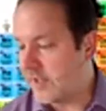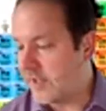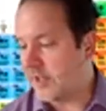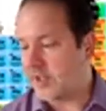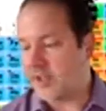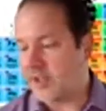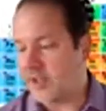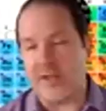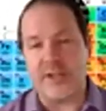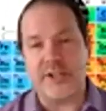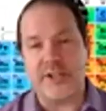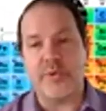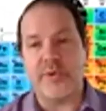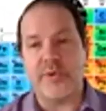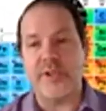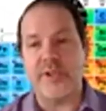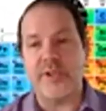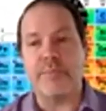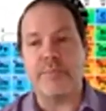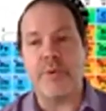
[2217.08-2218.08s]
that occurs
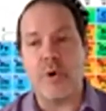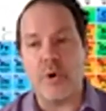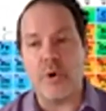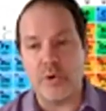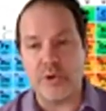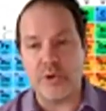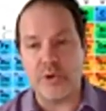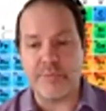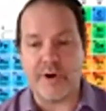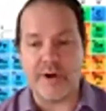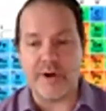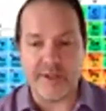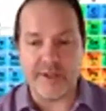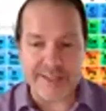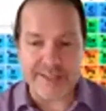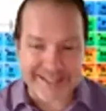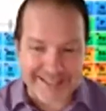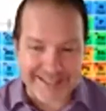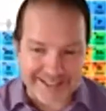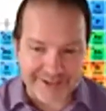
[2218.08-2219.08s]
when the polar
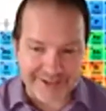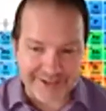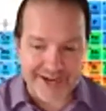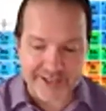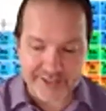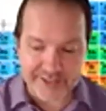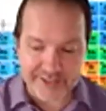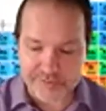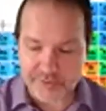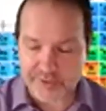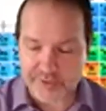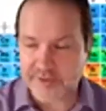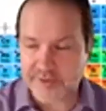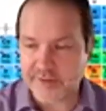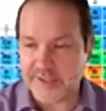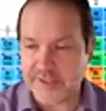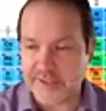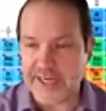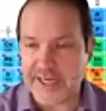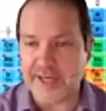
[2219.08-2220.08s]
part interacts
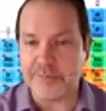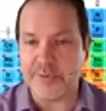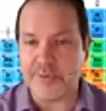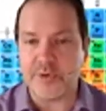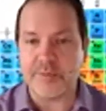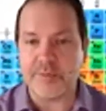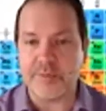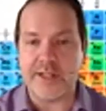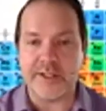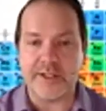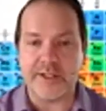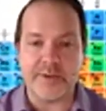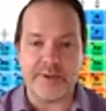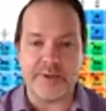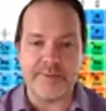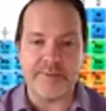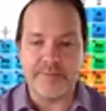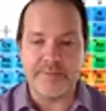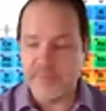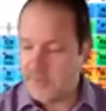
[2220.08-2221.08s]
with the nonpolar
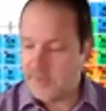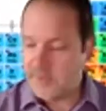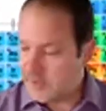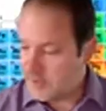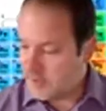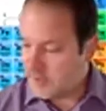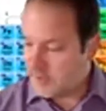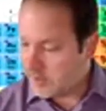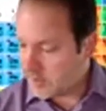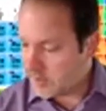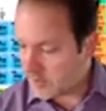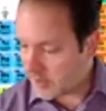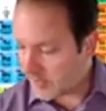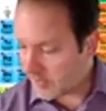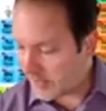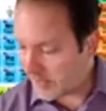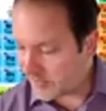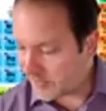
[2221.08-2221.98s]
molecule. All